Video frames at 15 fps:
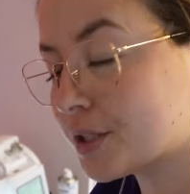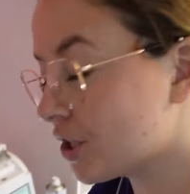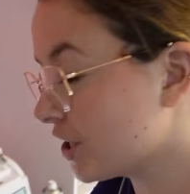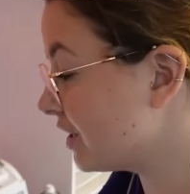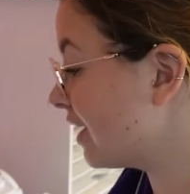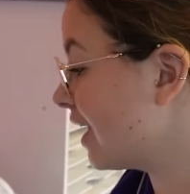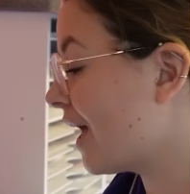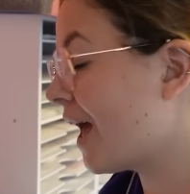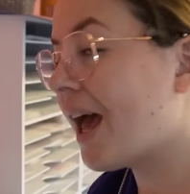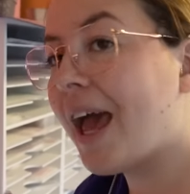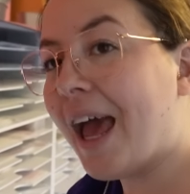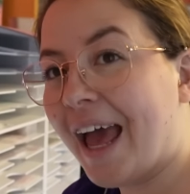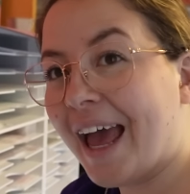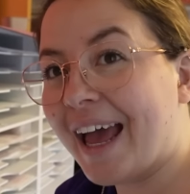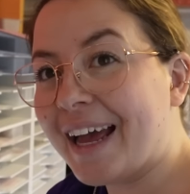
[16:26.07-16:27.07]
machine
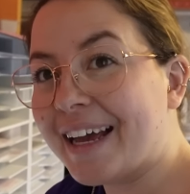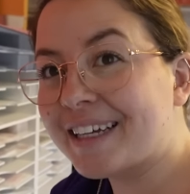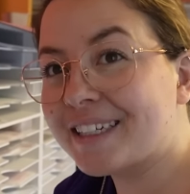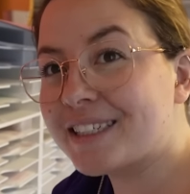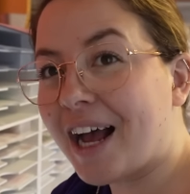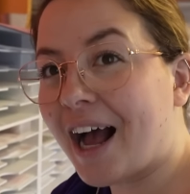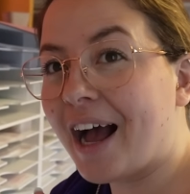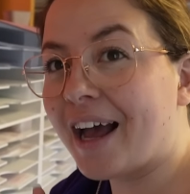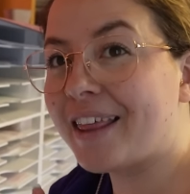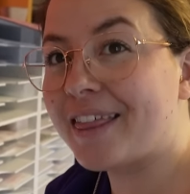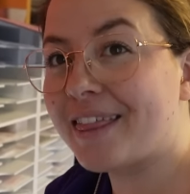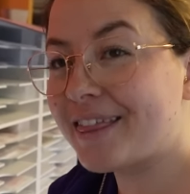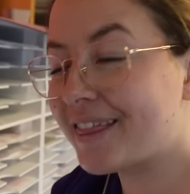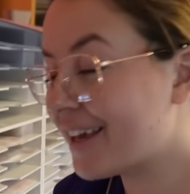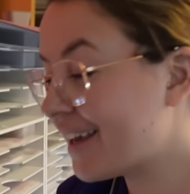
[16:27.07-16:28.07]
and I
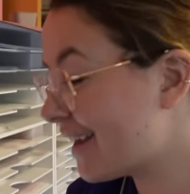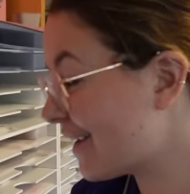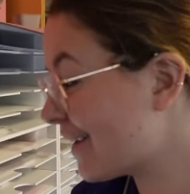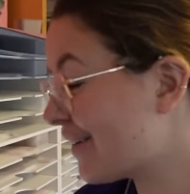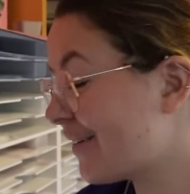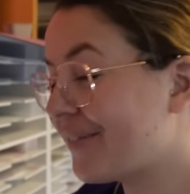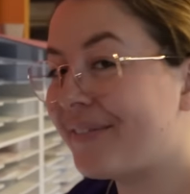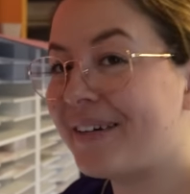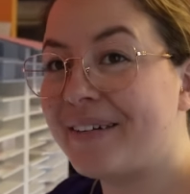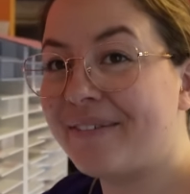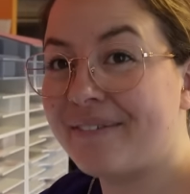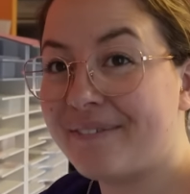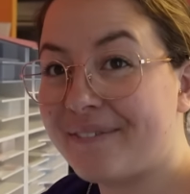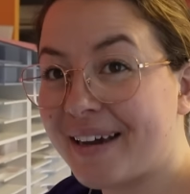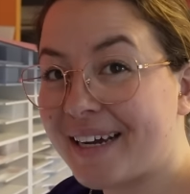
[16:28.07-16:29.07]
think we
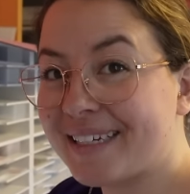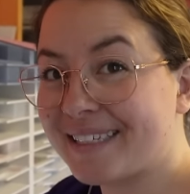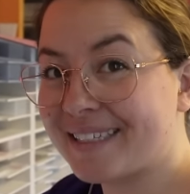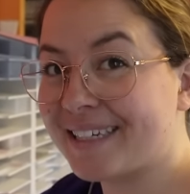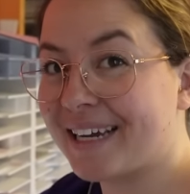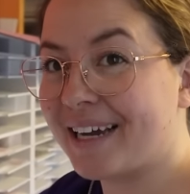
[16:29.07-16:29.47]
fixed